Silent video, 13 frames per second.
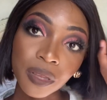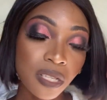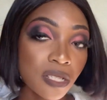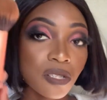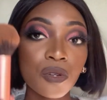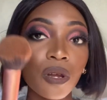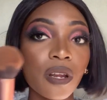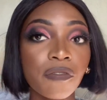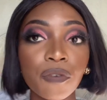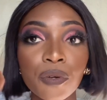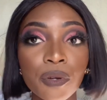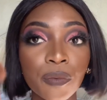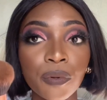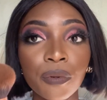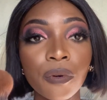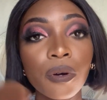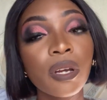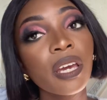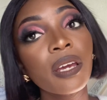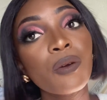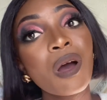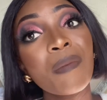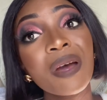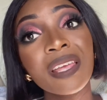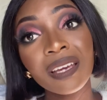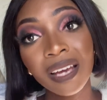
This is not affordable. Okay, kwabanye